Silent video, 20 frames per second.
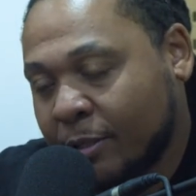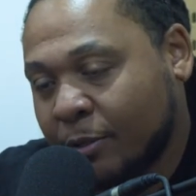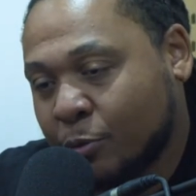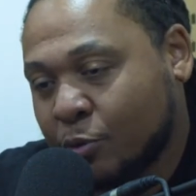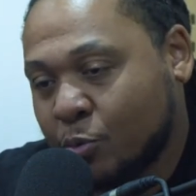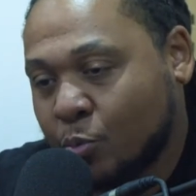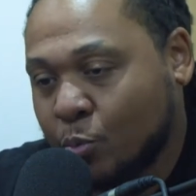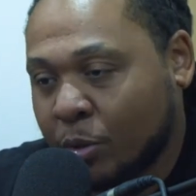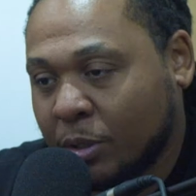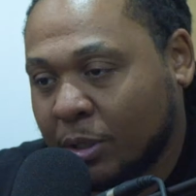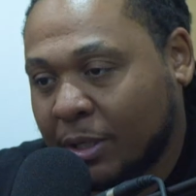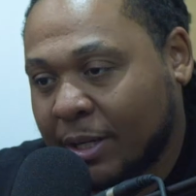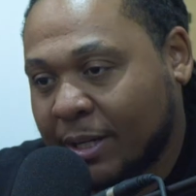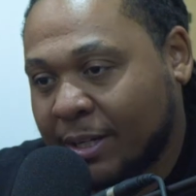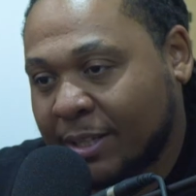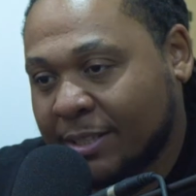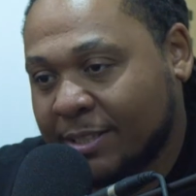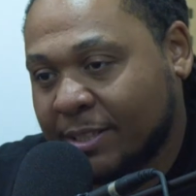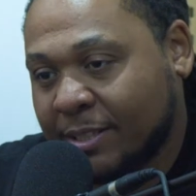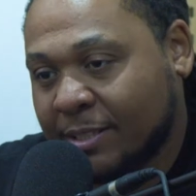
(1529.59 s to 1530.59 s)
There was one
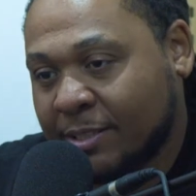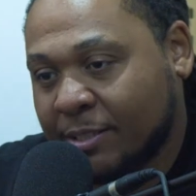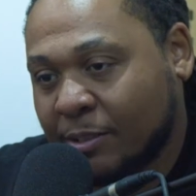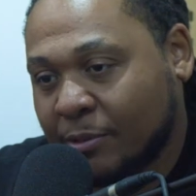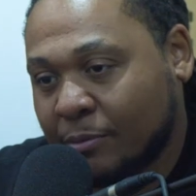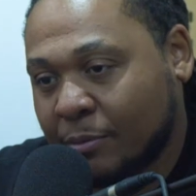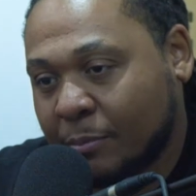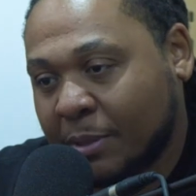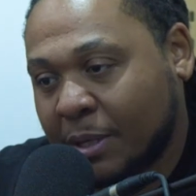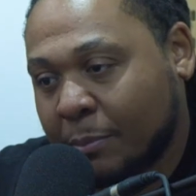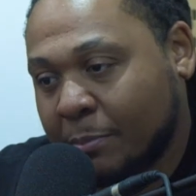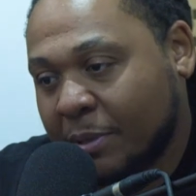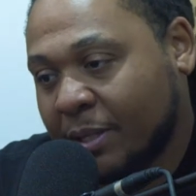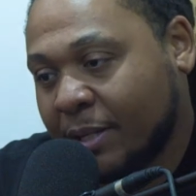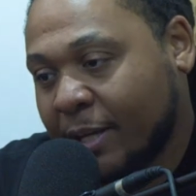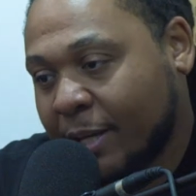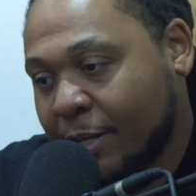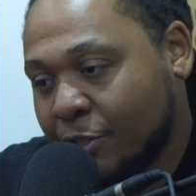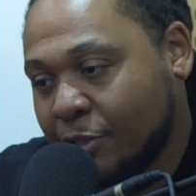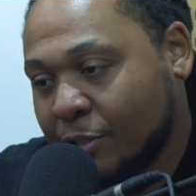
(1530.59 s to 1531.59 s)
line I said something about being
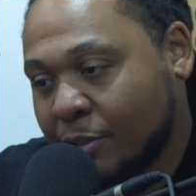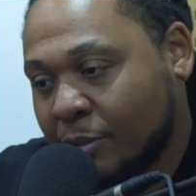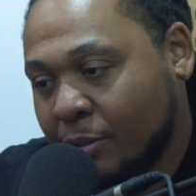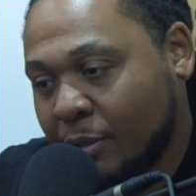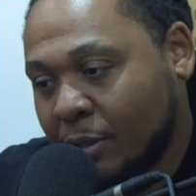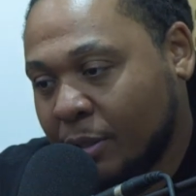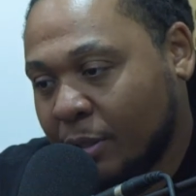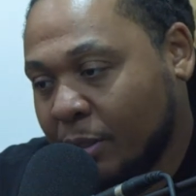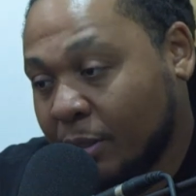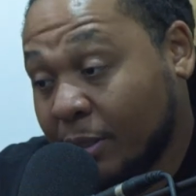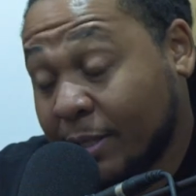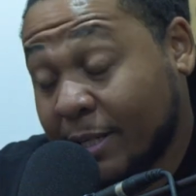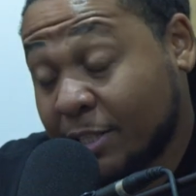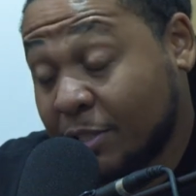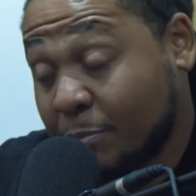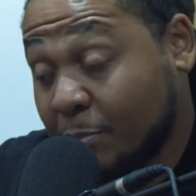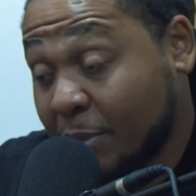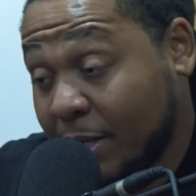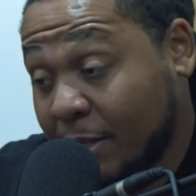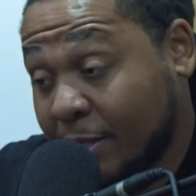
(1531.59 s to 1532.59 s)
Haitian, and that's
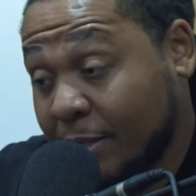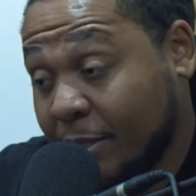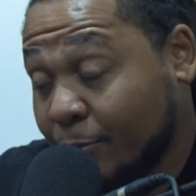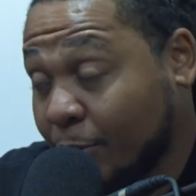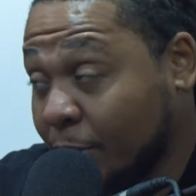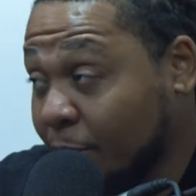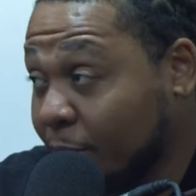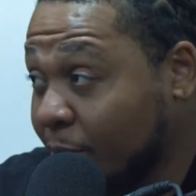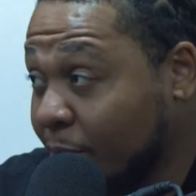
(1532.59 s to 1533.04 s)
about it, really.